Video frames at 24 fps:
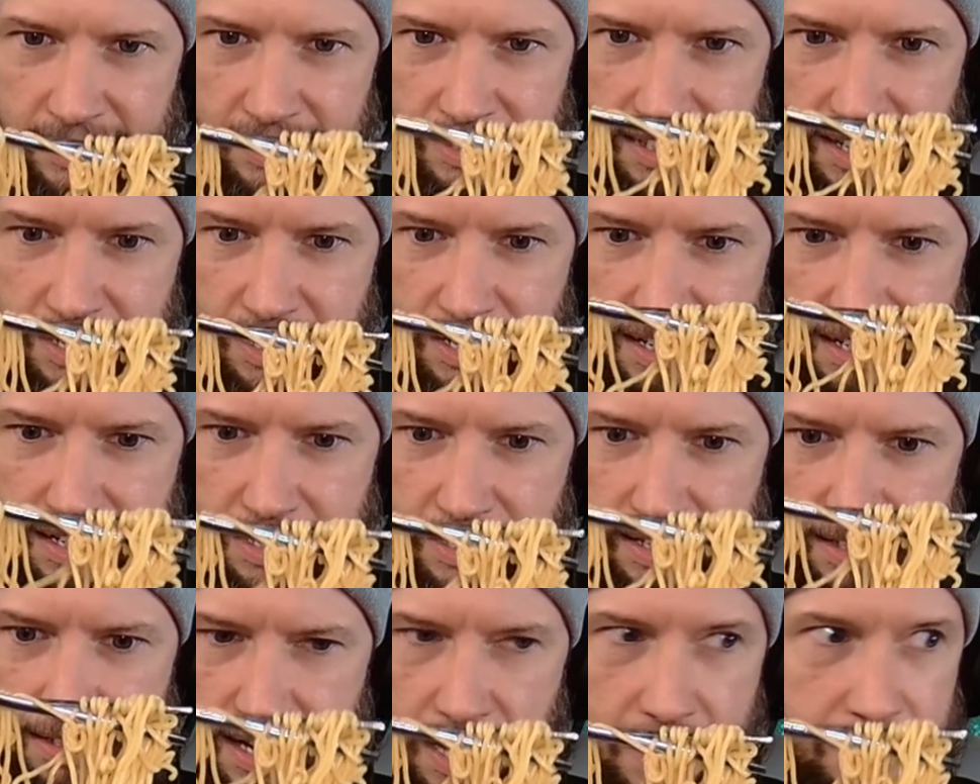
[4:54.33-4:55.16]

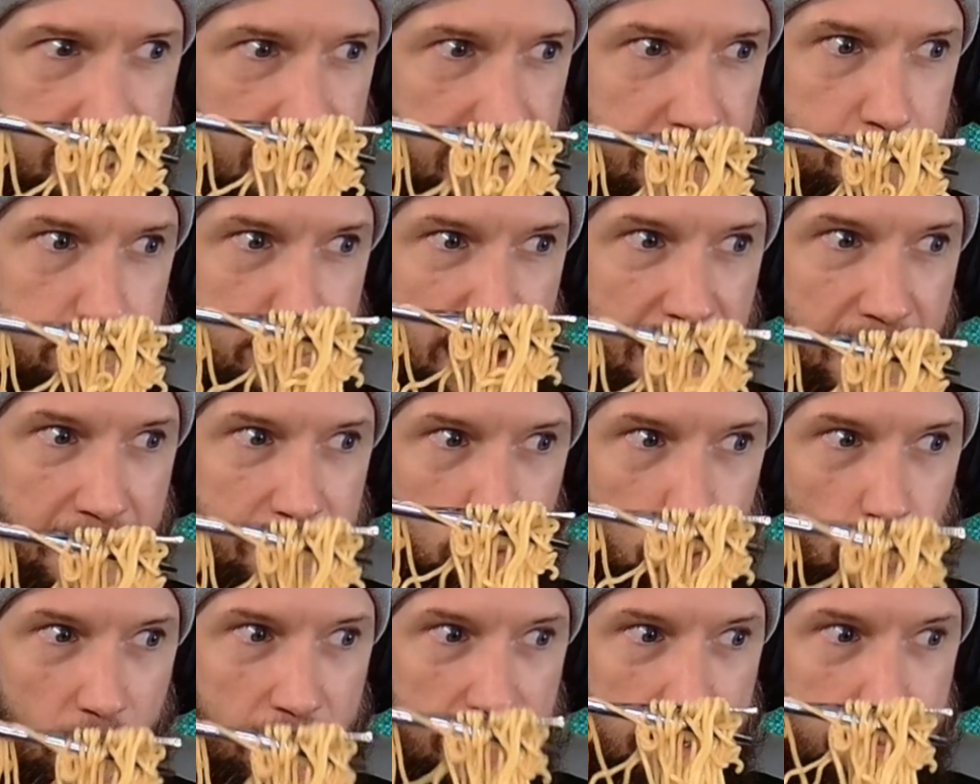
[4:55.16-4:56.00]
Not in any bad
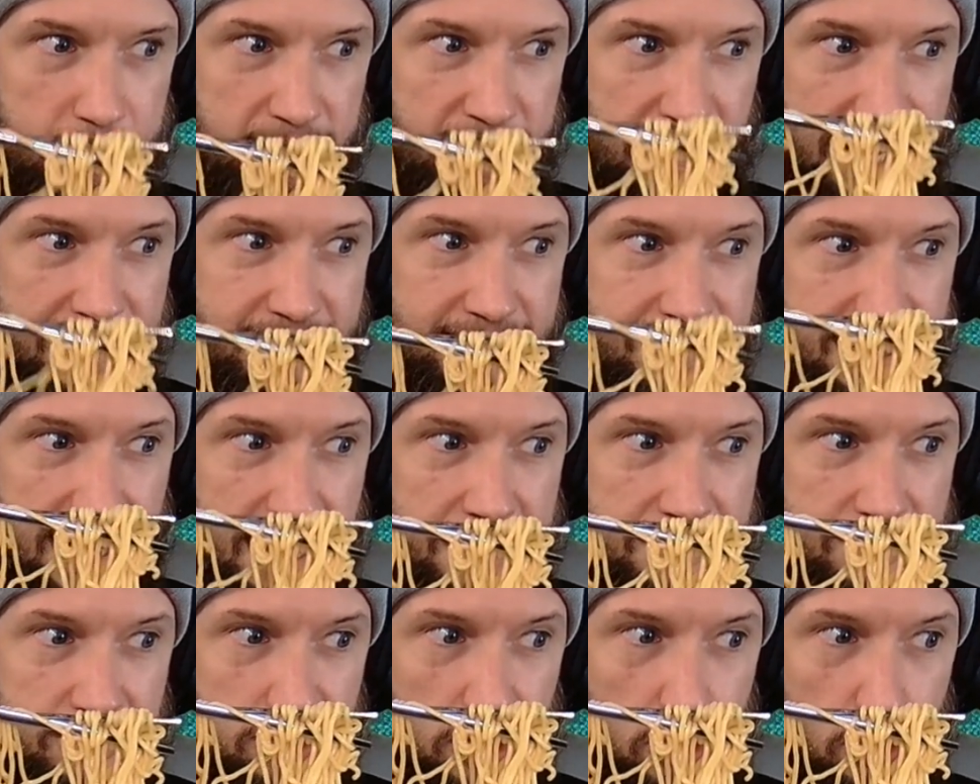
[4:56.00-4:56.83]
way, but that's
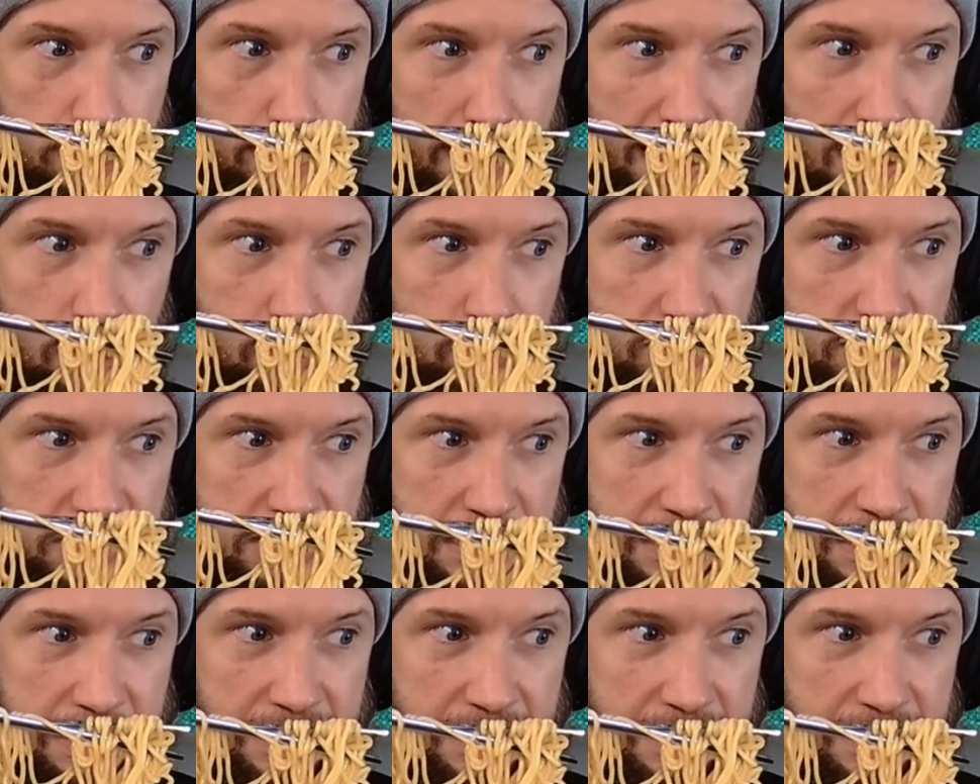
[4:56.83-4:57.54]
not so bouncy,